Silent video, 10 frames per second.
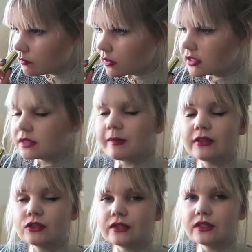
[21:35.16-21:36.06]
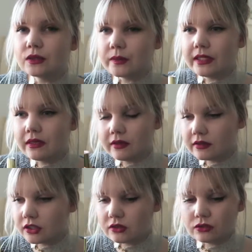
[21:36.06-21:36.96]
It smells really sweet and
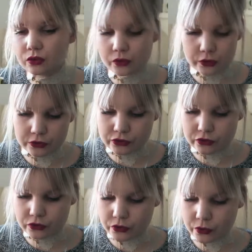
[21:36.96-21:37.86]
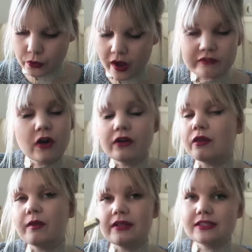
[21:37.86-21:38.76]
it's just so good. So I've got
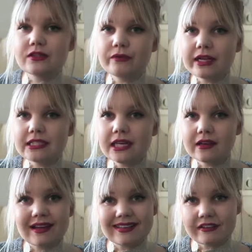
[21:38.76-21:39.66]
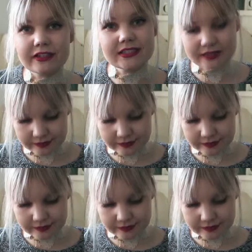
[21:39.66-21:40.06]
another one of these already and I love it.